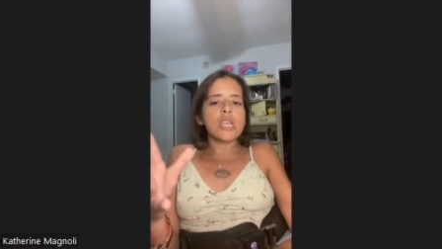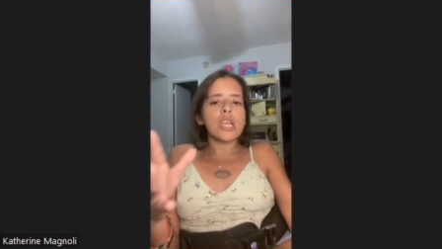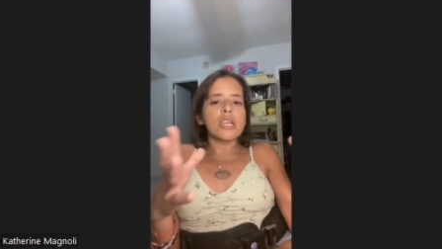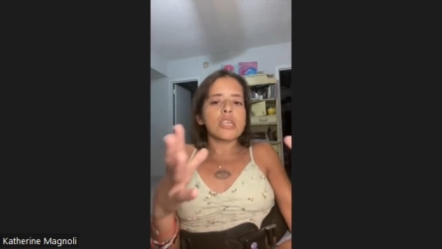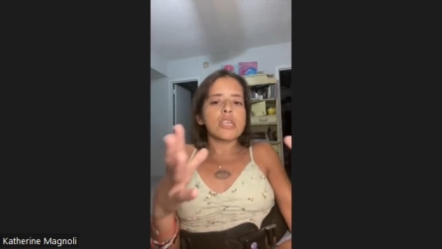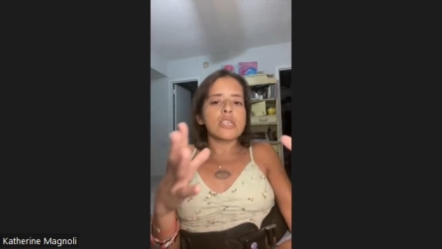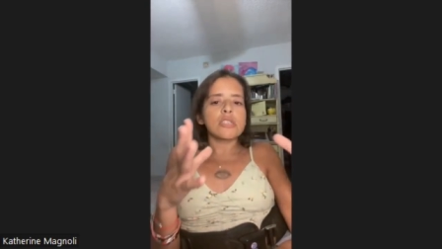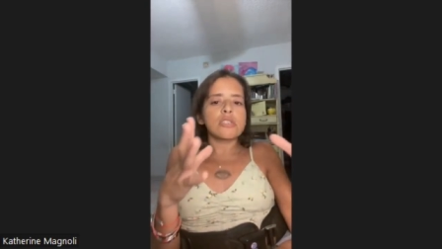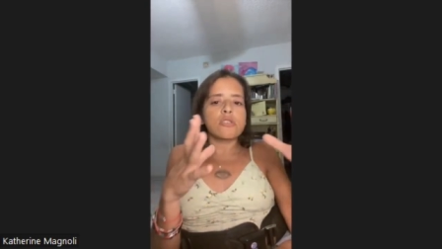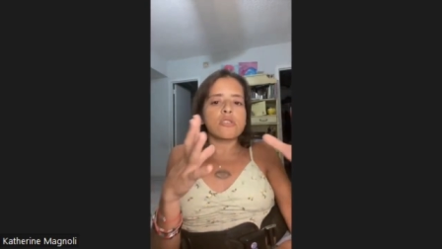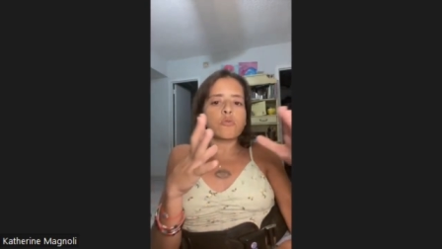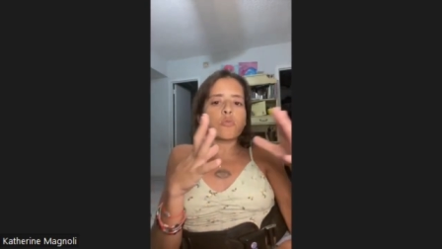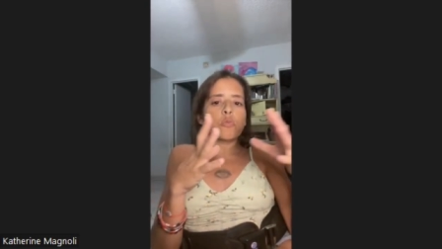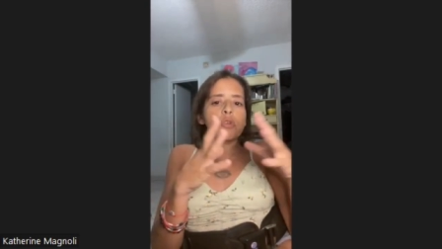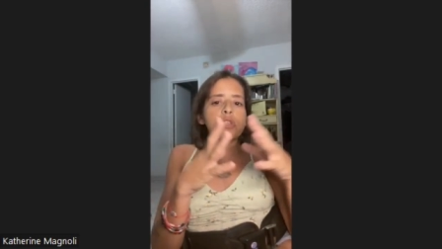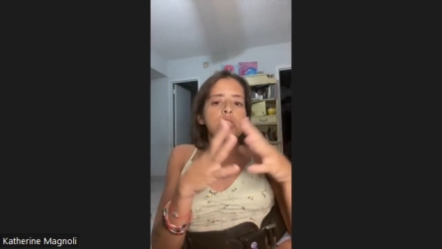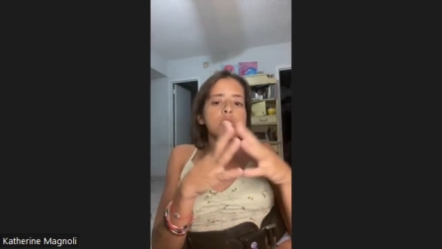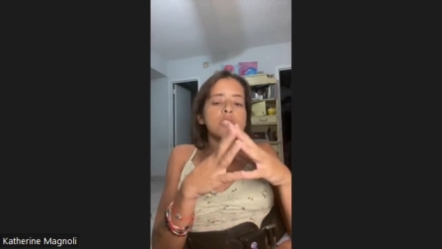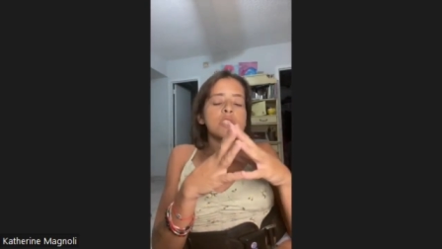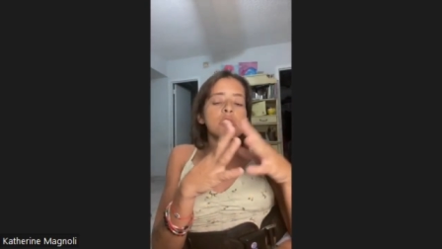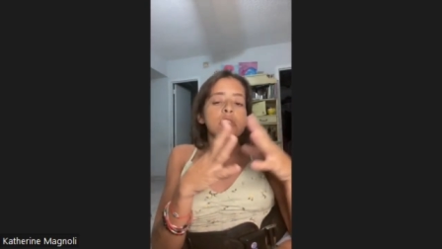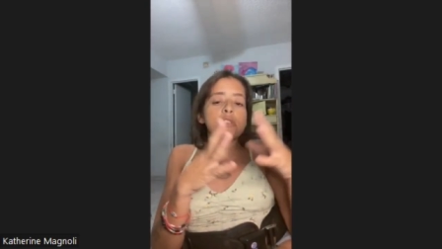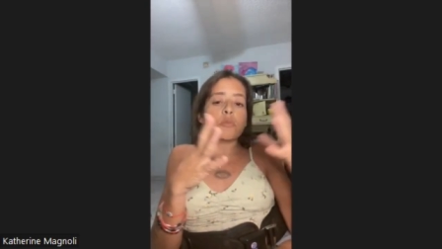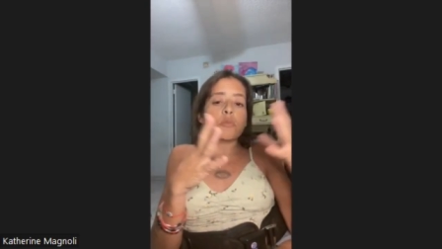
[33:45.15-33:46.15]
kids
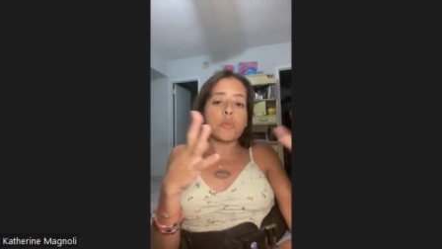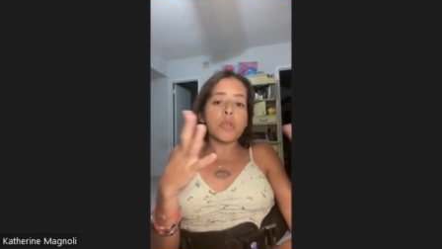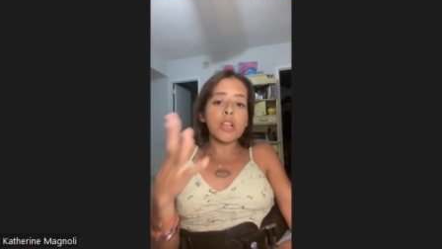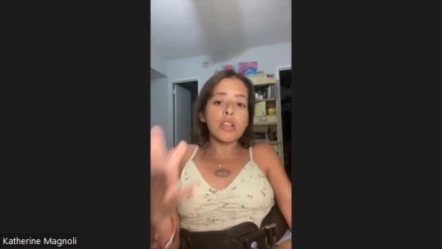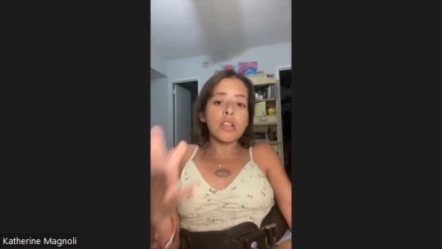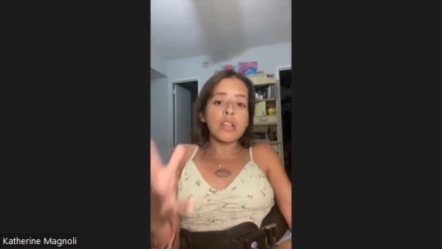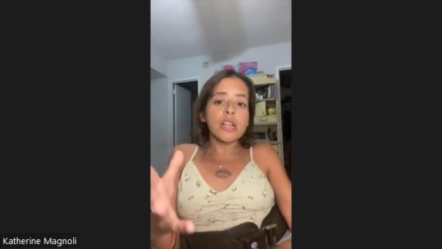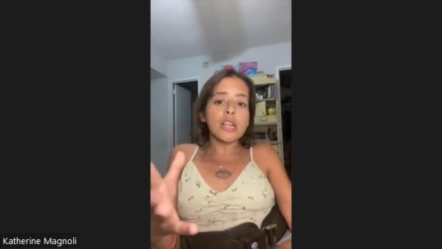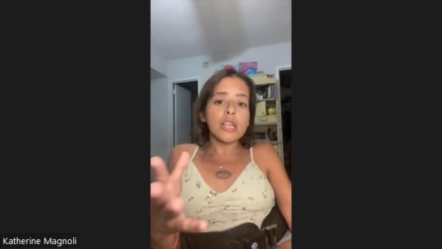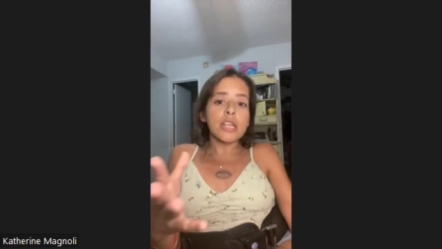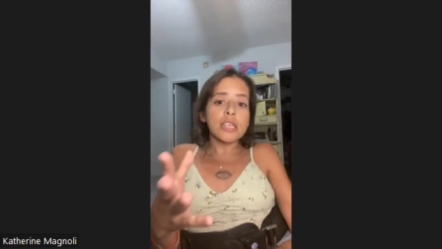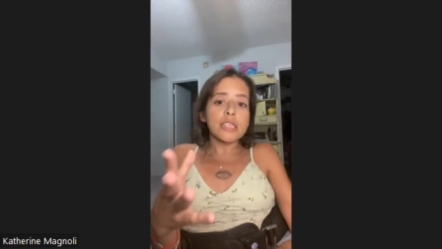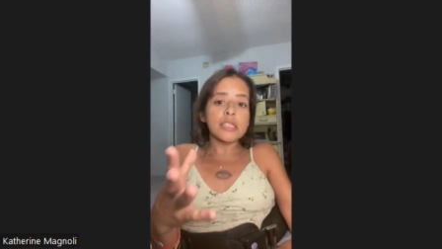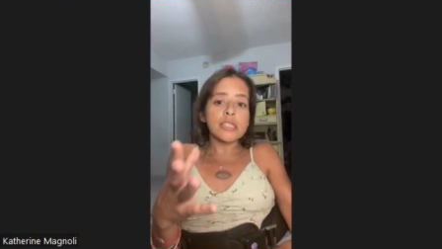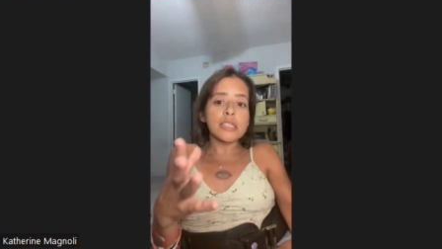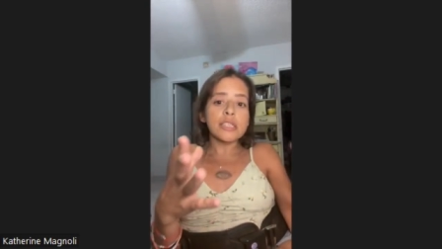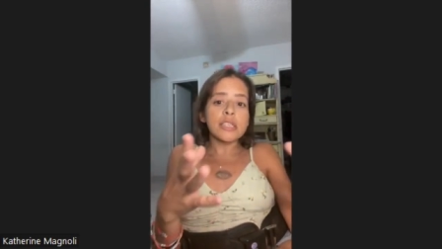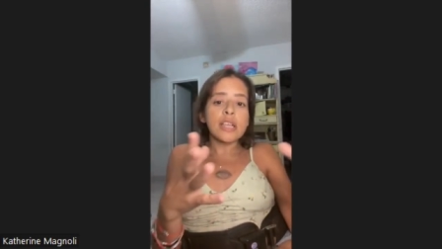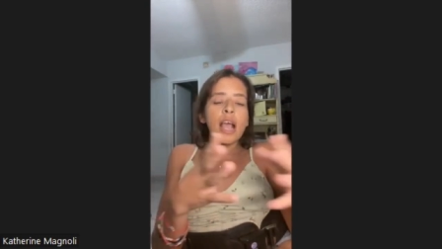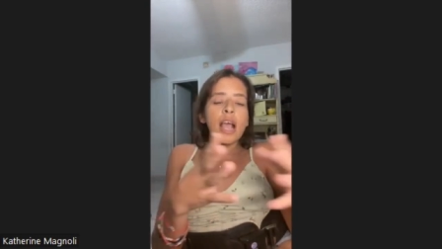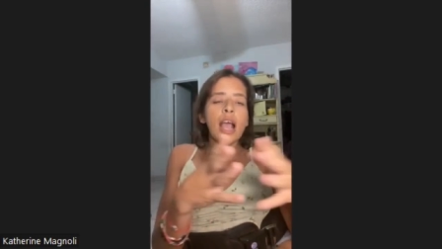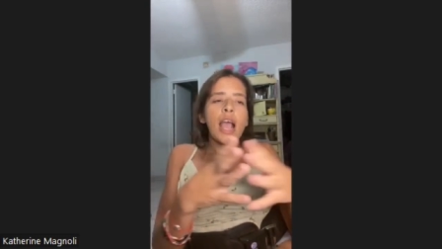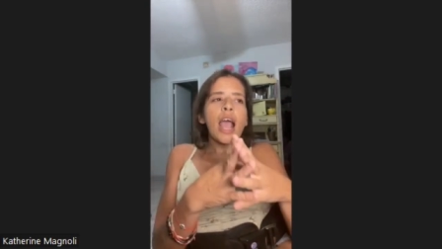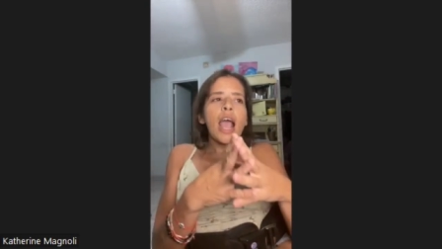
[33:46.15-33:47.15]
with
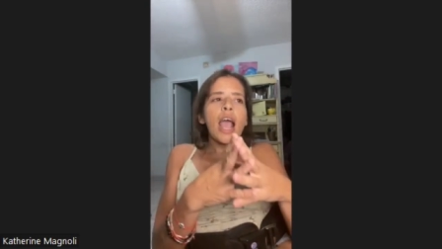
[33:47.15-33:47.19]
disabilities,